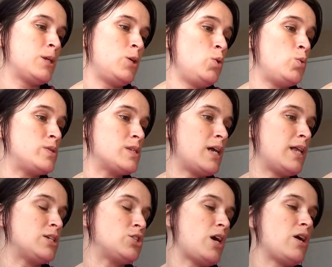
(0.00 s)
Ooh, it's got
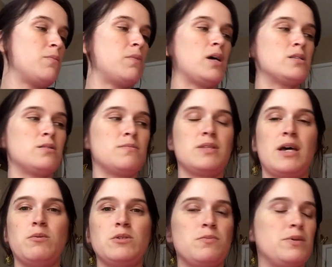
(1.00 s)
like cherry blossoms. That
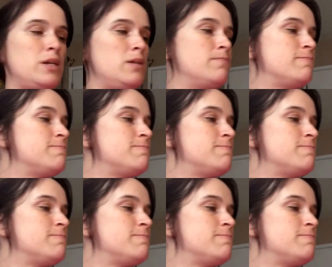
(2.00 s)
one's pretty.